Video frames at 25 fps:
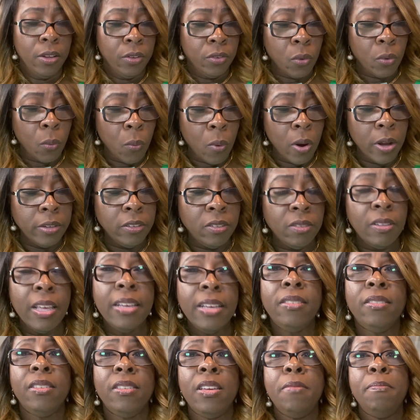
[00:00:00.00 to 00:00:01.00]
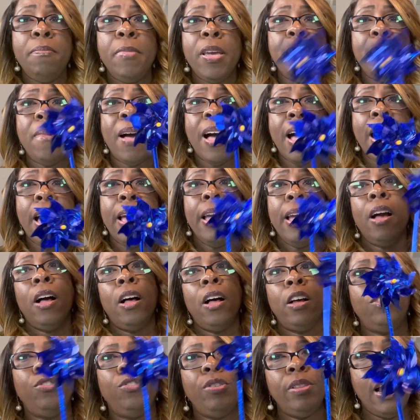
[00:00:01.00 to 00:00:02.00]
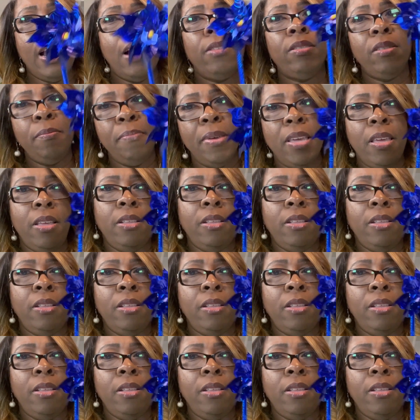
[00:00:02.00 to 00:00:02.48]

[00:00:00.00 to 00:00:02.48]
So once they send me my 100,000